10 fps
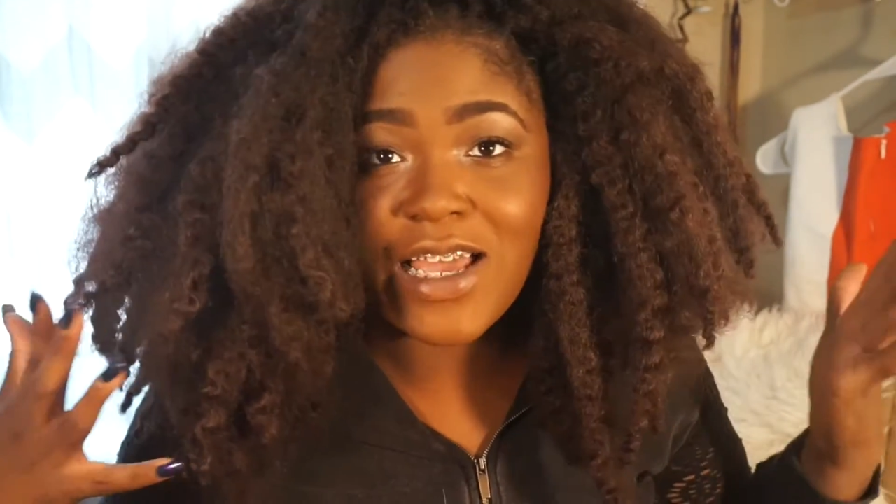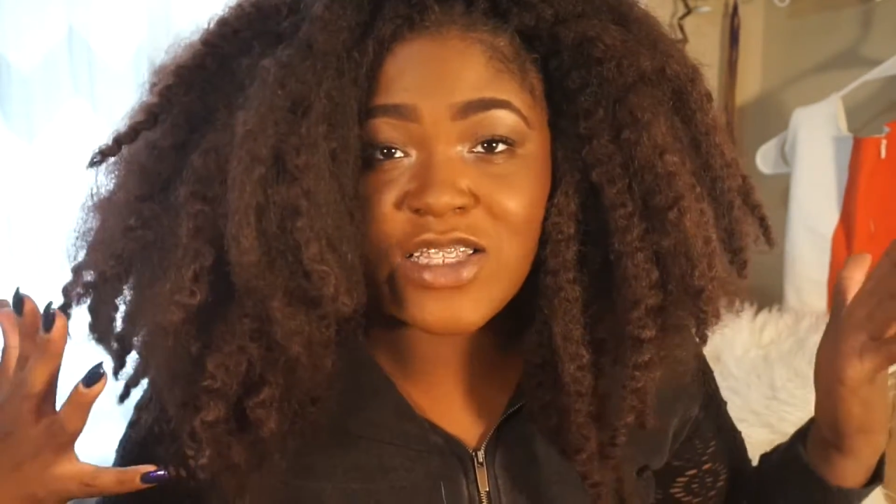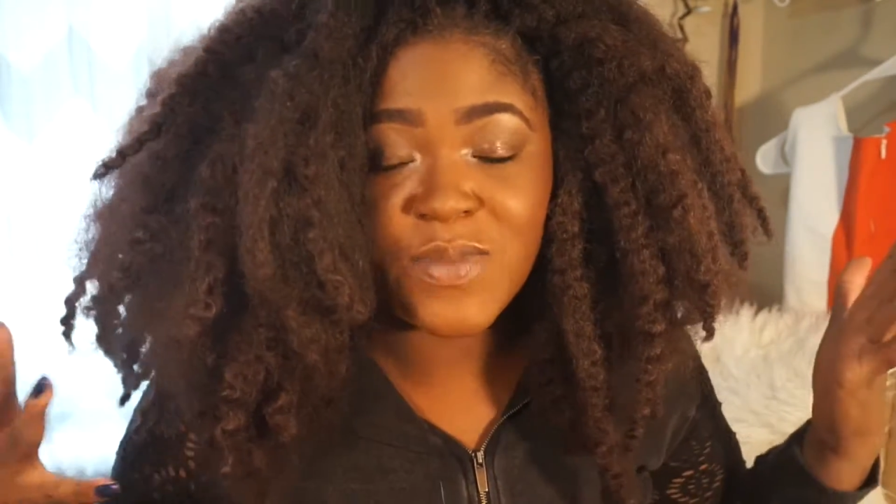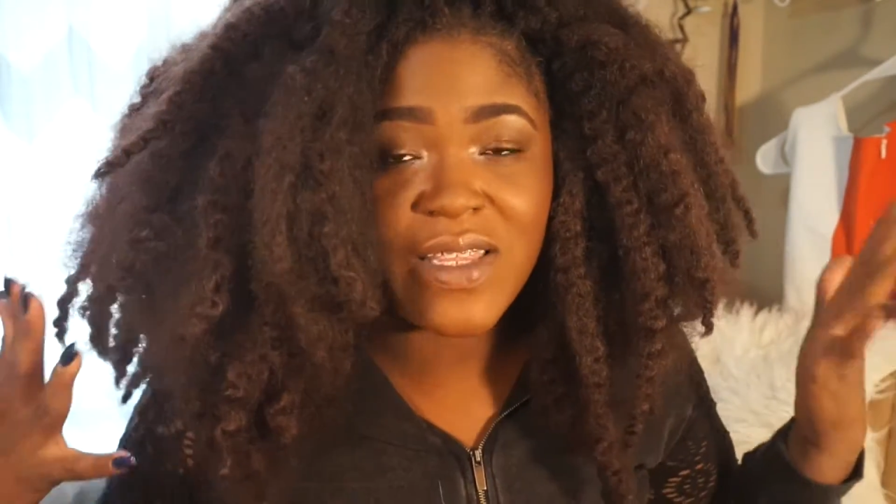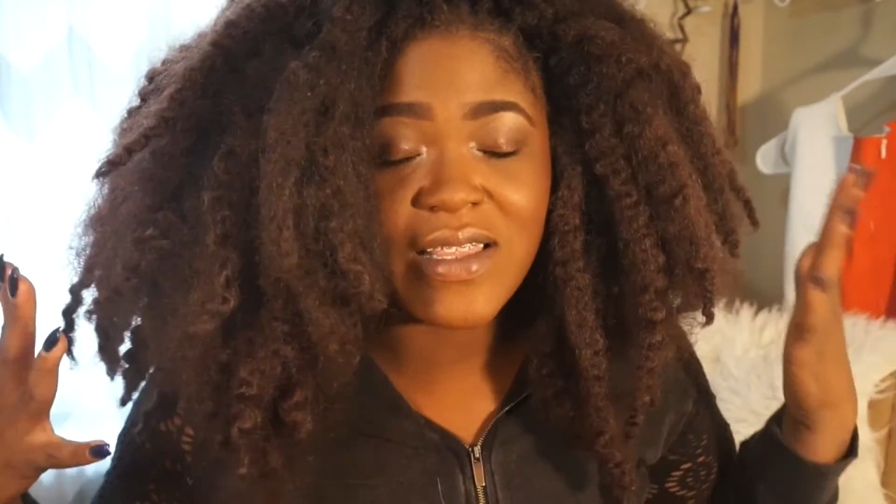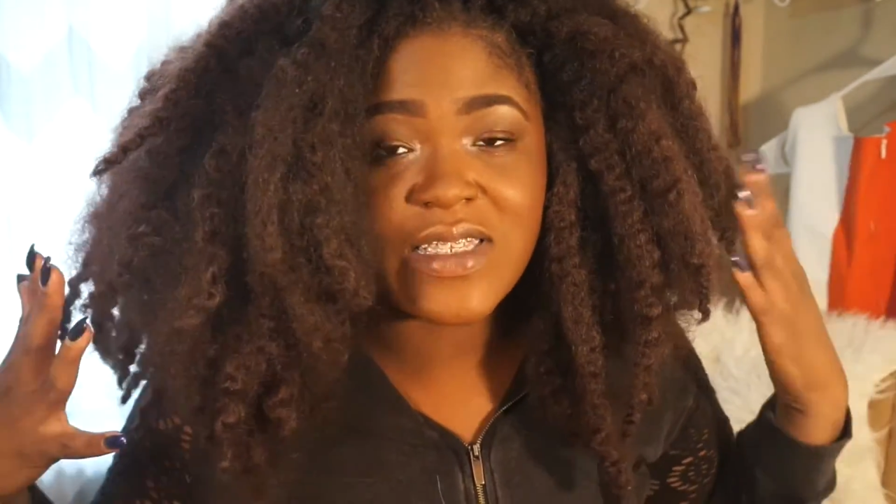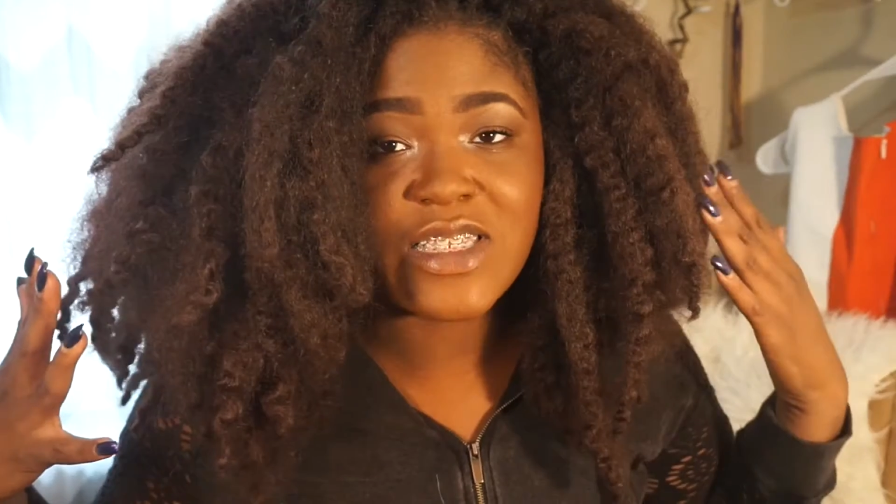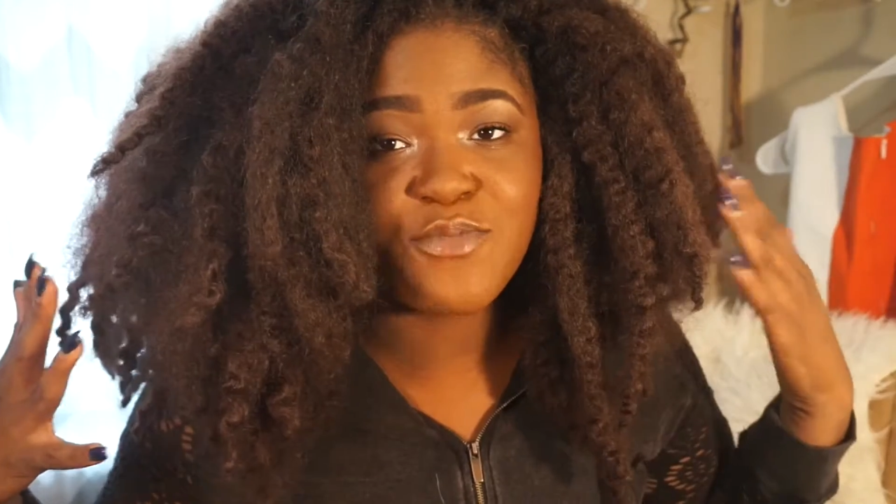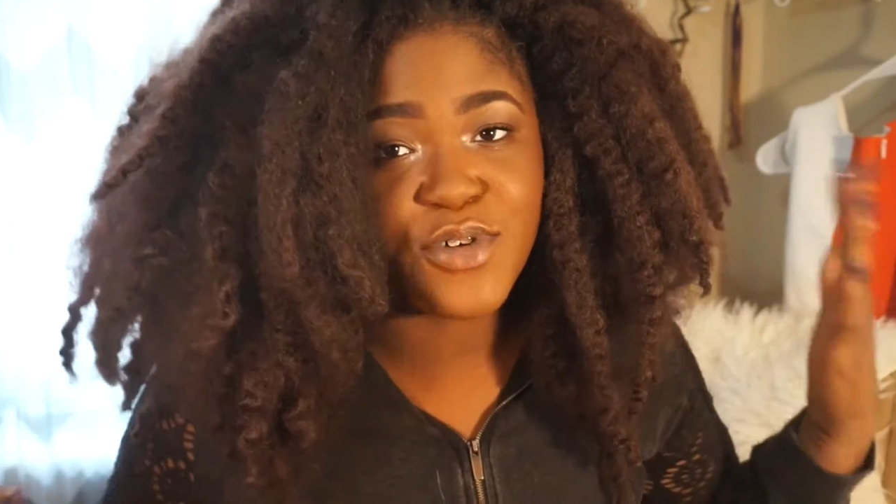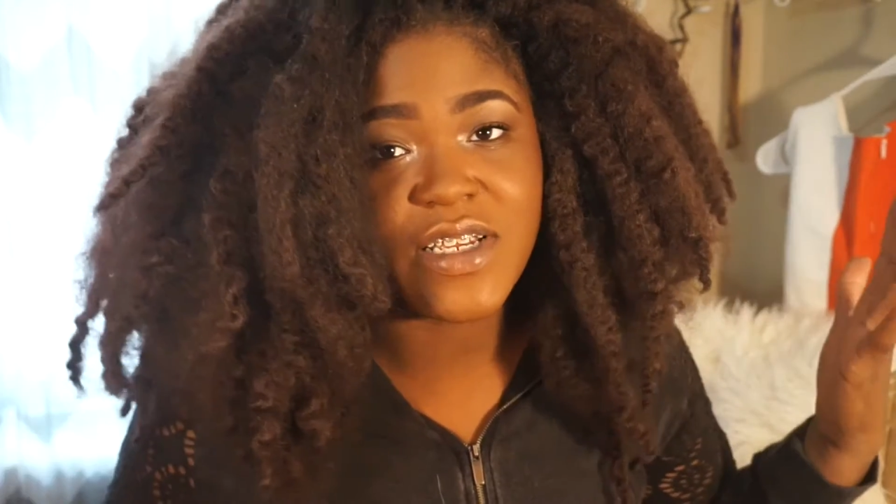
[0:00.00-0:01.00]
tells me that this
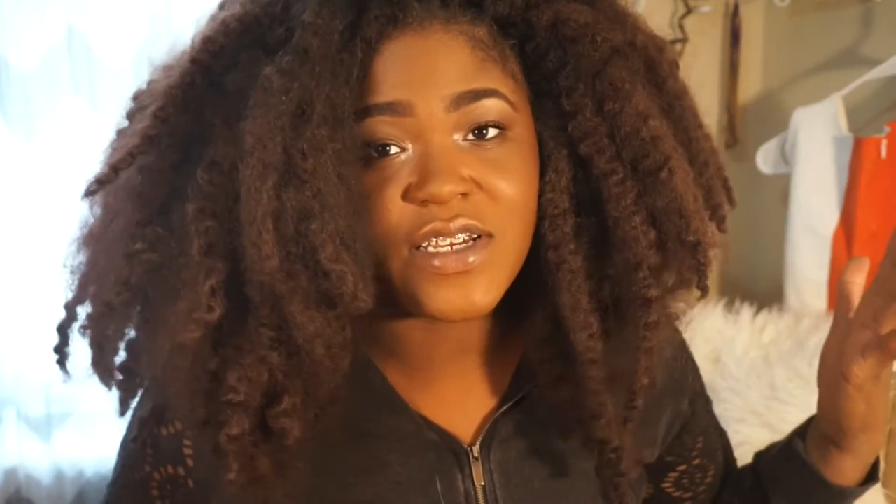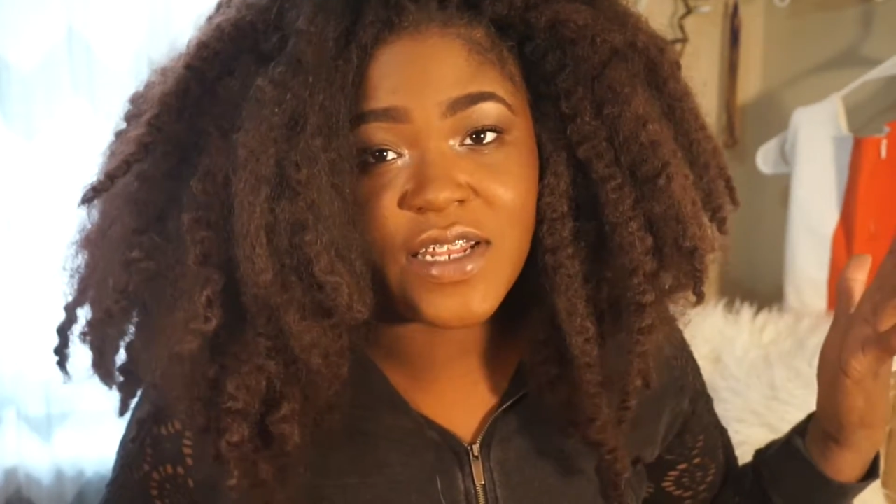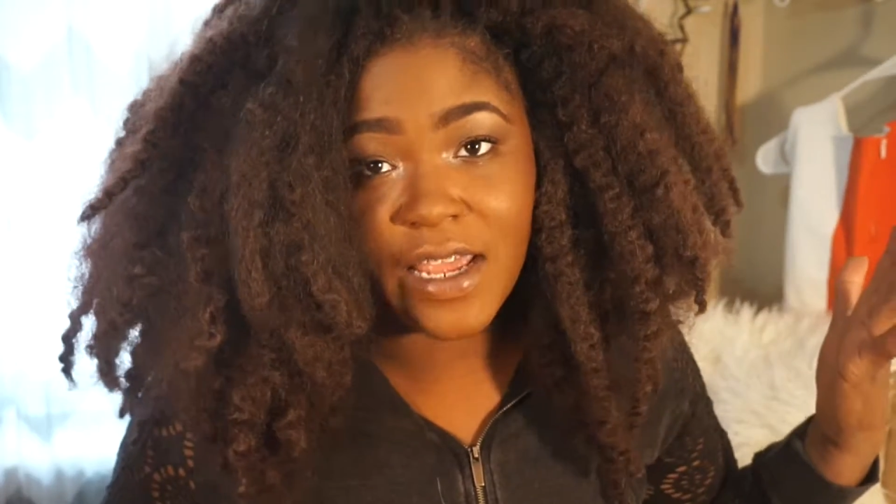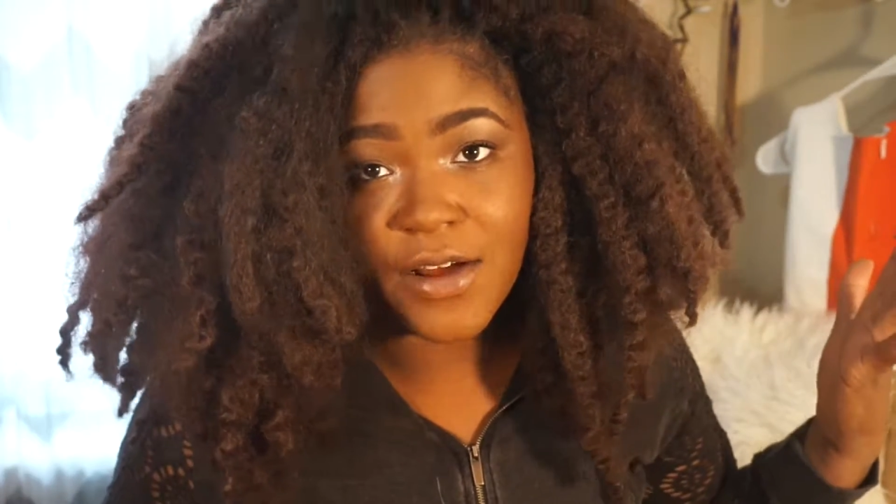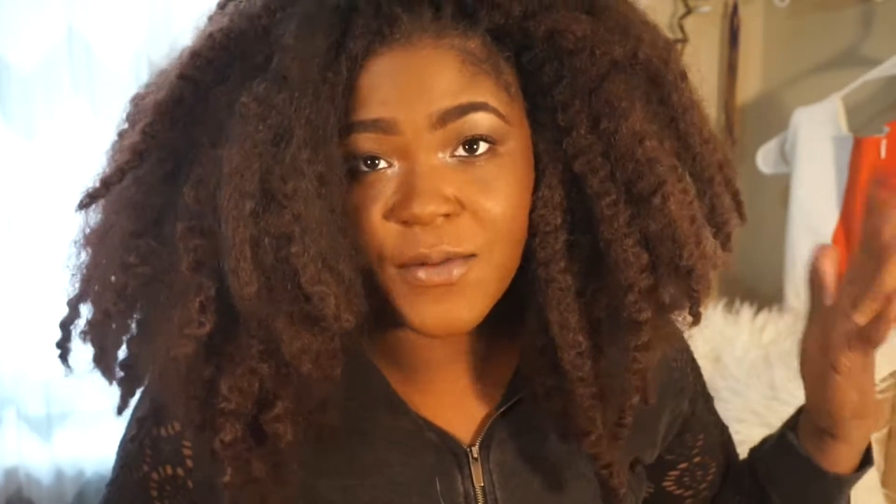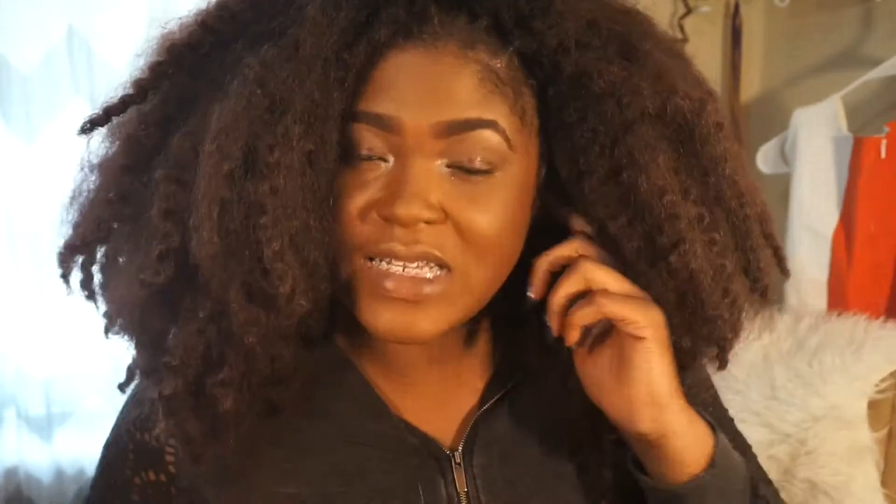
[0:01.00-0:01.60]
is pretty good hair.